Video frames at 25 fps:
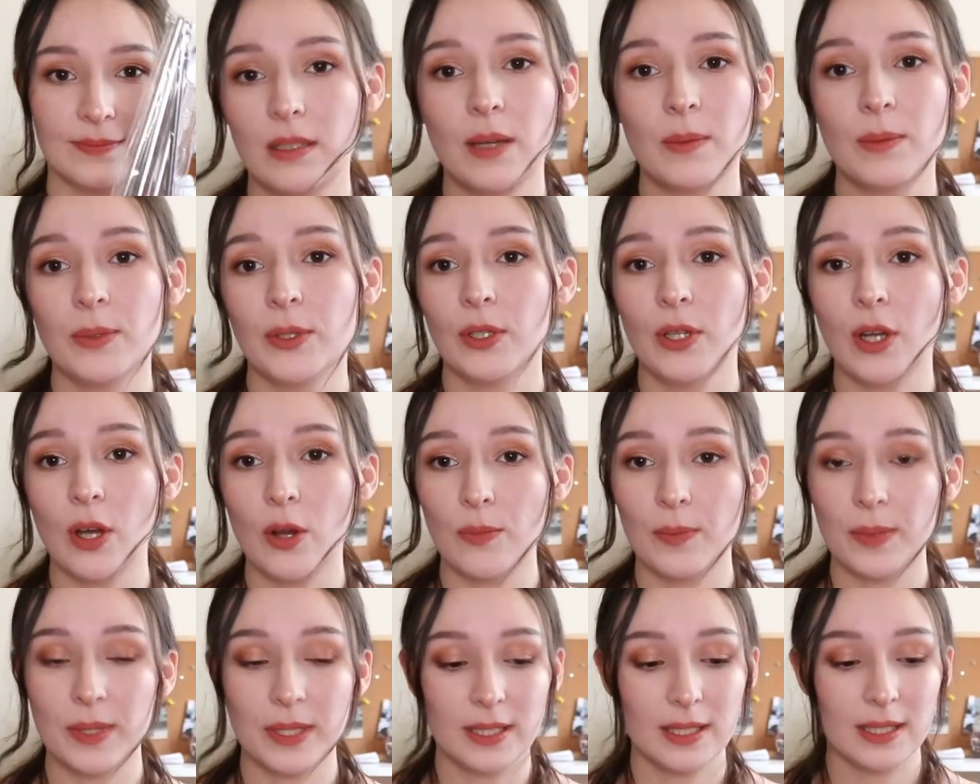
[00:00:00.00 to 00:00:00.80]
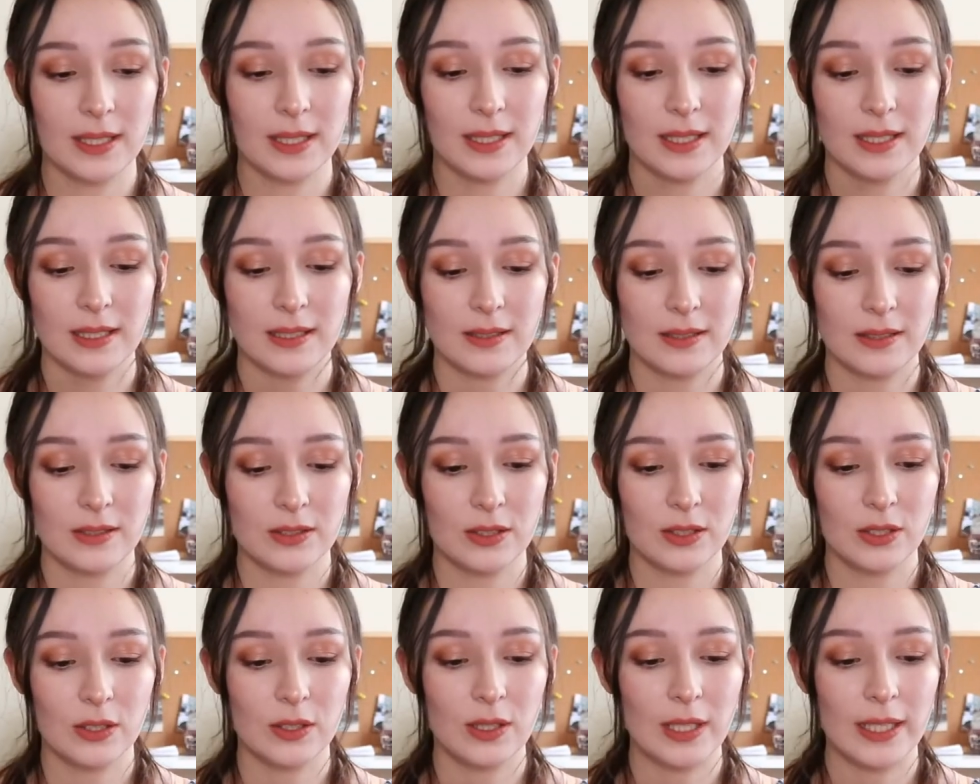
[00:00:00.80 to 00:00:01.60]
I'm gonna open
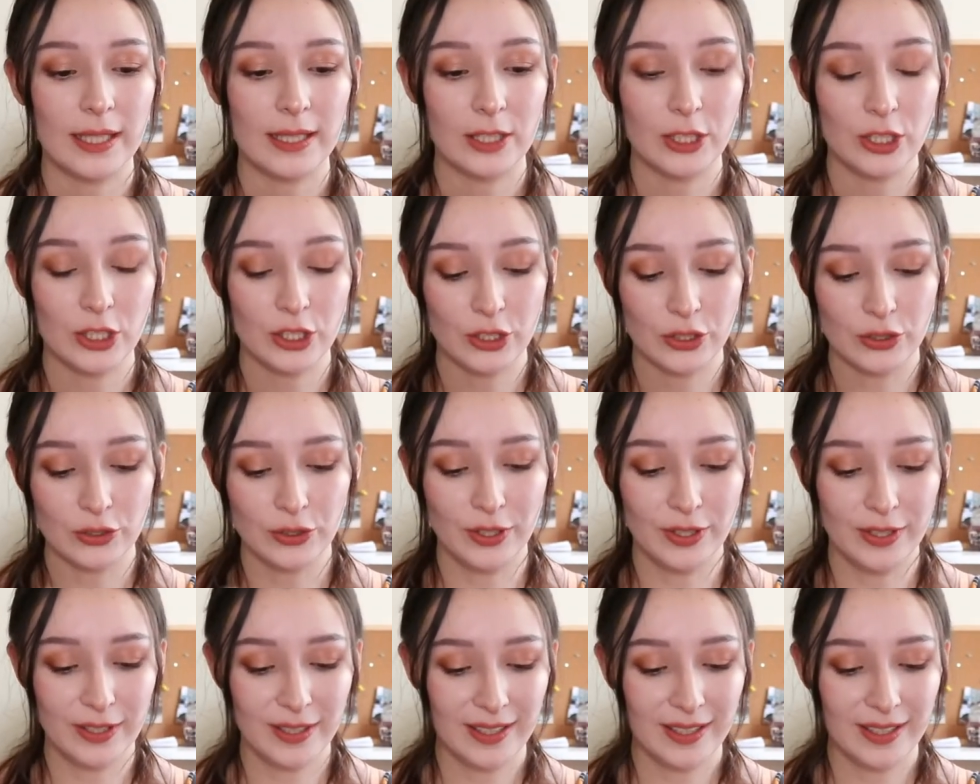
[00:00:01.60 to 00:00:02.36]
to let you